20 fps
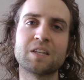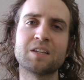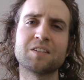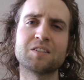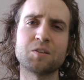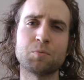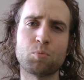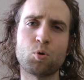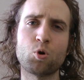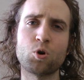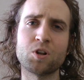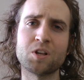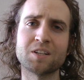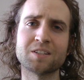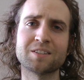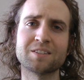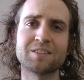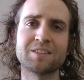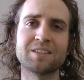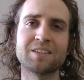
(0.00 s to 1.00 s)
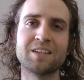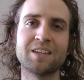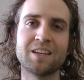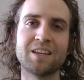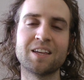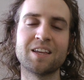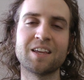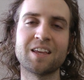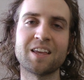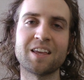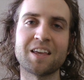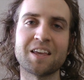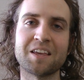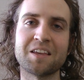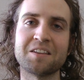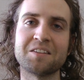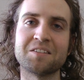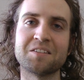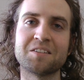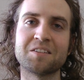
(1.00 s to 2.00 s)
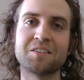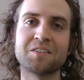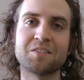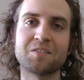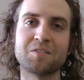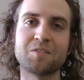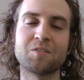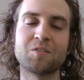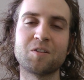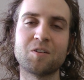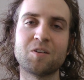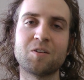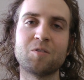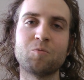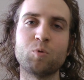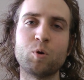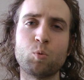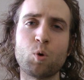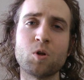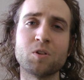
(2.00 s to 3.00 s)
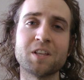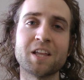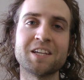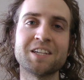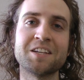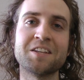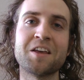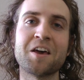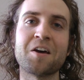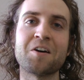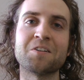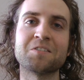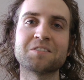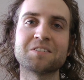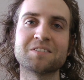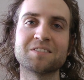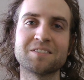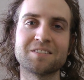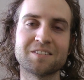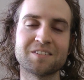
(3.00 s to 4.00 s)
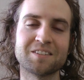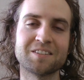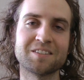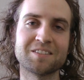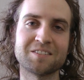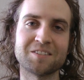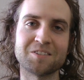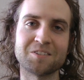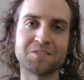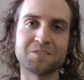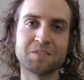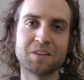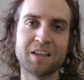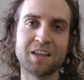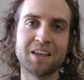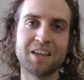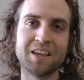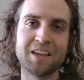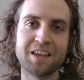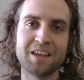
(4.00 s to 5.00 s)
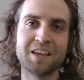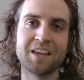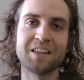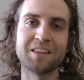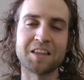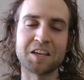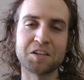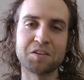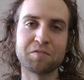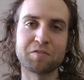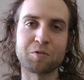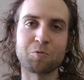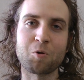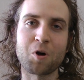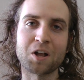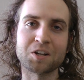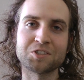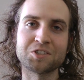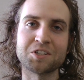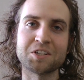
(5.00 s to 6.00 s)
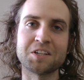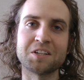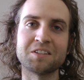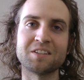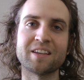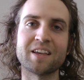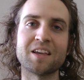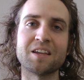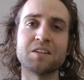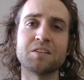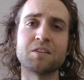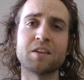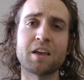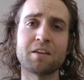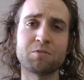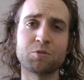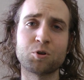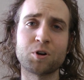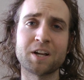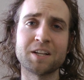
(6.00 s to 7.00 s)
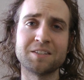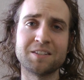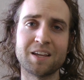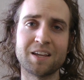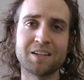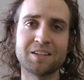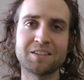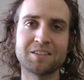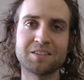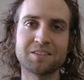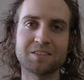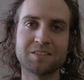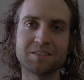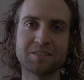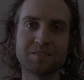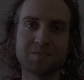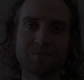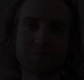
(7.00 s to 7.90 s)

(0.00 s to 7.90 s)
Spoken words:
support us, and we won't let you down. So thank you for watching, and have a great day.